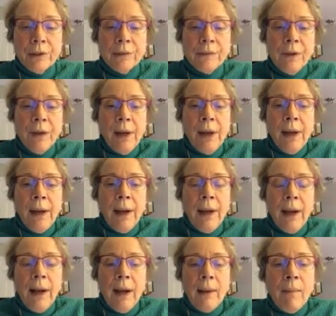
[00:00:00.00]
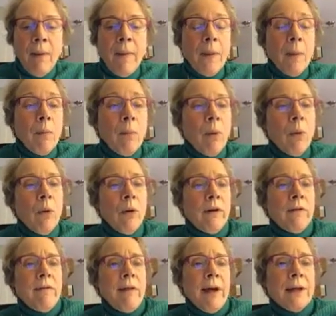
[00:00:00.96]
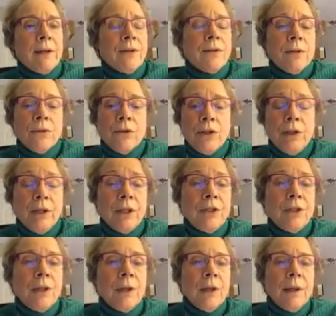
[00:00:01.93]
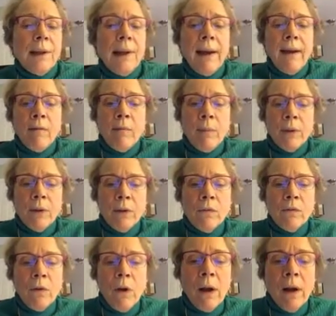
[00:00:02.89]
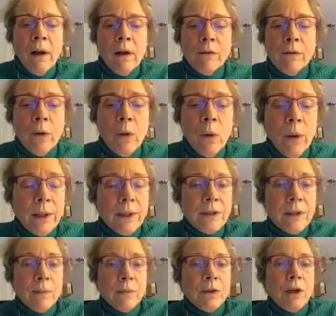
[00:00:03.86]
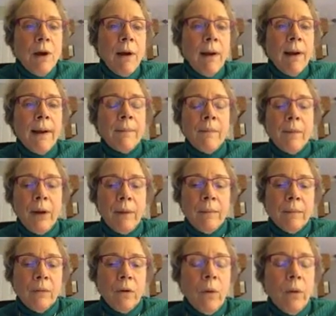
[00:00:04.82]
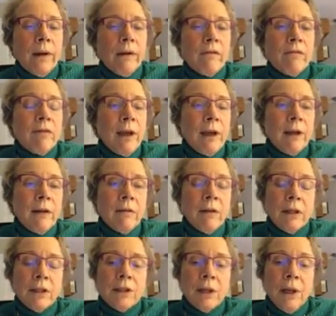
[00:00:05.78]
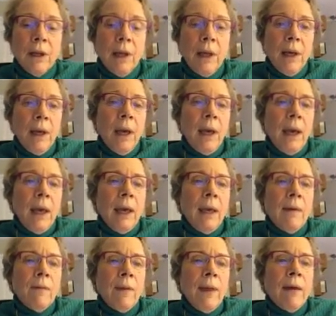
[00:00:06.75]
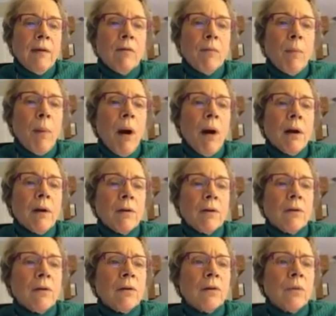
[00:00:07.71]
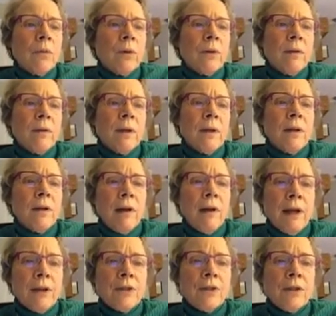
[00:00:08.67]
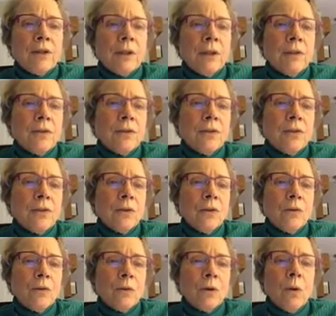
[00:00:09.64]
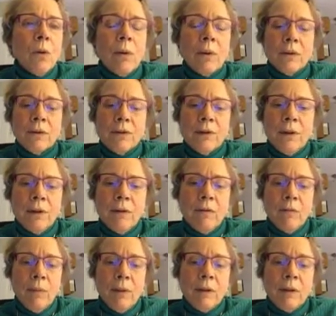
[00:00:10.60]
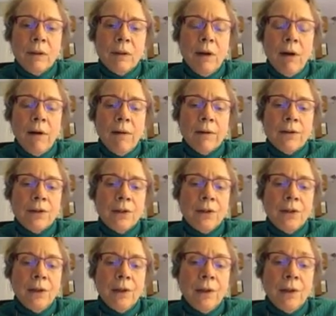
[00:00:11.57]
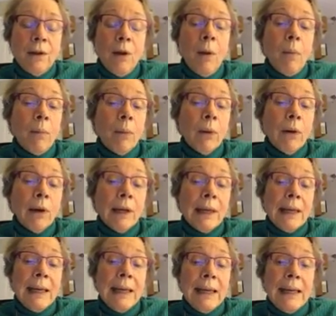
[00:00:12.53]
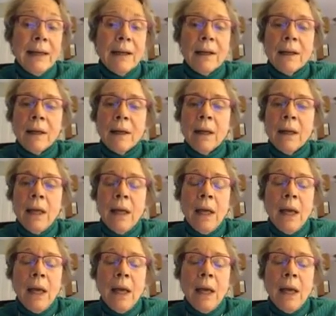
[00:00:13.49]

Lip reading: and I'm on the board of that association and have been for quite some time. I'm quite a fan of it. And they have partnered with the International Institute for Qualitative Methodology in Alberta, Canada,